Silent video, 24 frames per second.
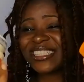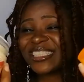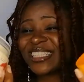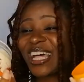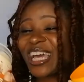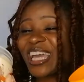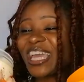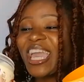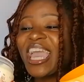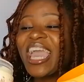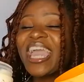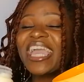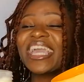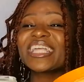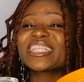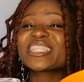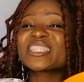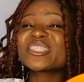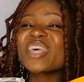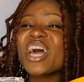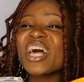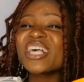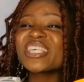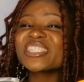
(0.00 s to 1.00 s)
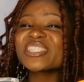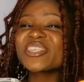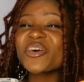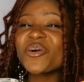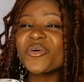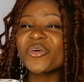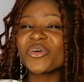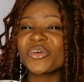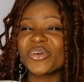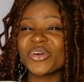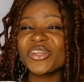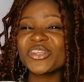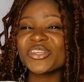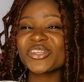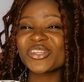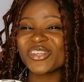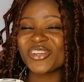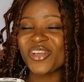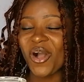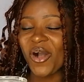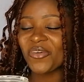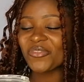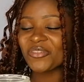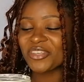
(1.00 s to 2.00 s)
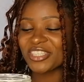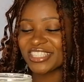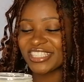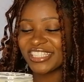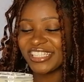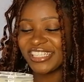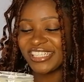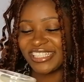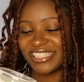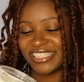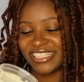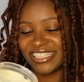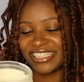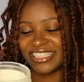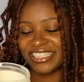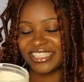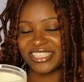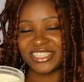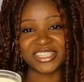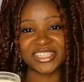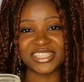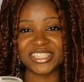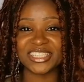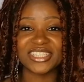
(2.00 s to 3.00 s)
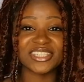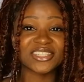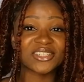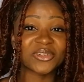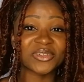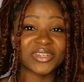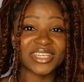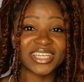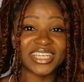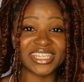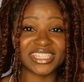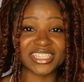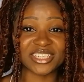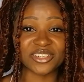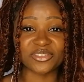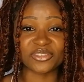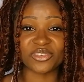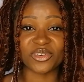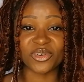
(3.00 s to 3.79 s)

Like, it smells so good you could almost eat it. Don't eat it,